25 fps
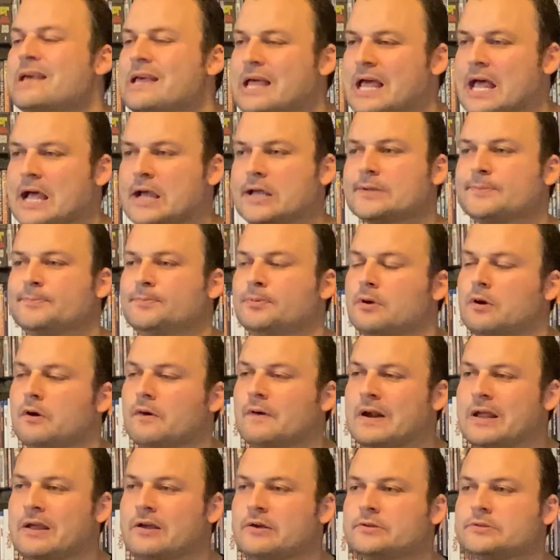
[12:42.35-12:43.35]

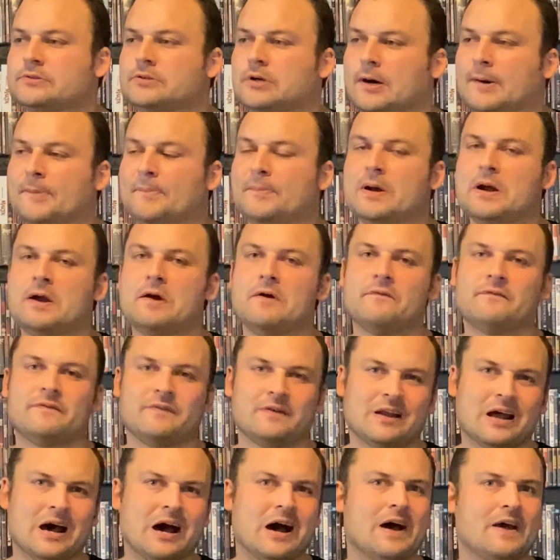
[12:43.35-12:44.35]
exploring sort of both
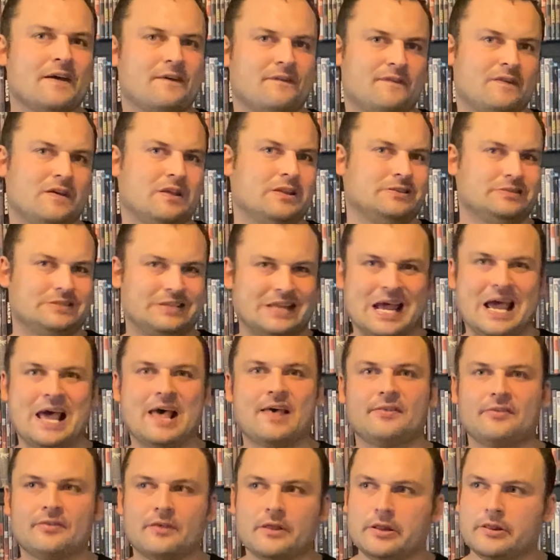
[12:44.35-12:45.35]
life and
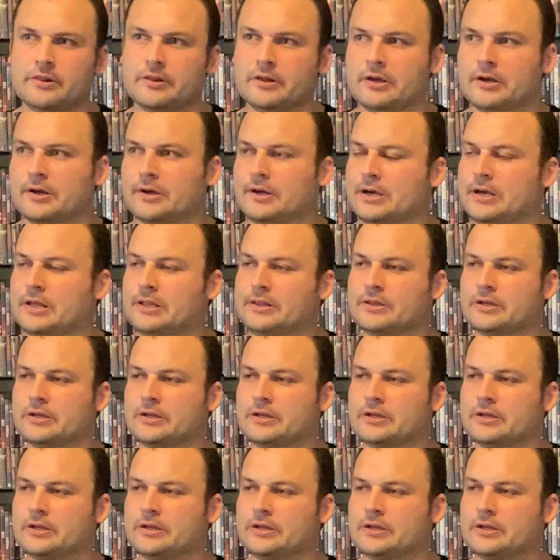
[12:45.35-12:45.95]
death and the and